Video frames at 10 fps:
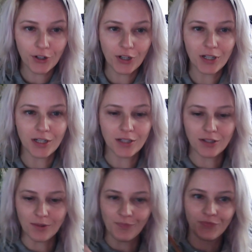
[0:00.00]

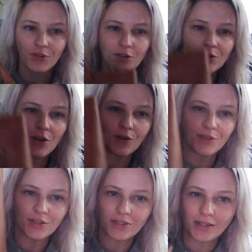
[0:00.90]
Goods. So
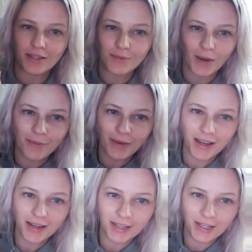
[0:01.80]
this is my
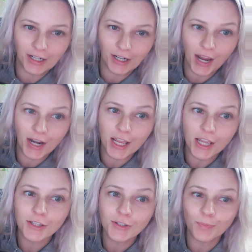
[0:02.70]
bag here, and it
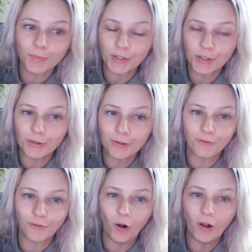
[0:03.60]
is
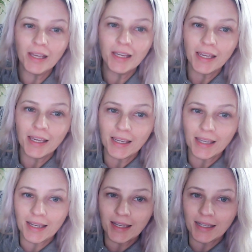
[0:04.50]
beautiful.
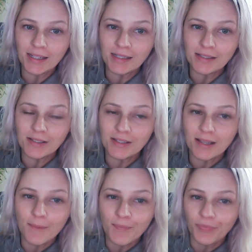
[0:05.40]
It is
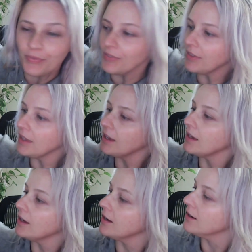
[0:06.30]

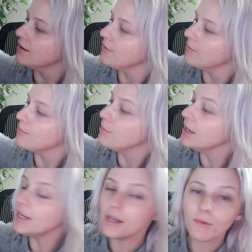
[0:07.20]
the
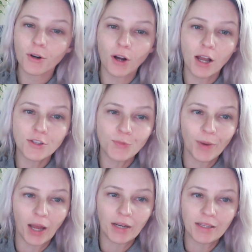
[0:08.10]
medium
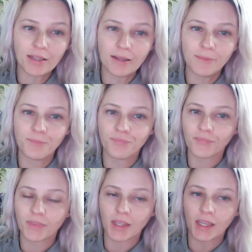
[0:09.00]
crossbody
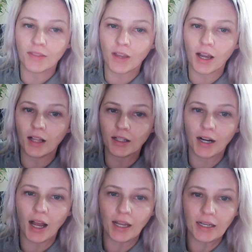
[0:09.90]
in the color
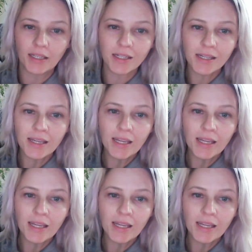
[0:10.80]
honey.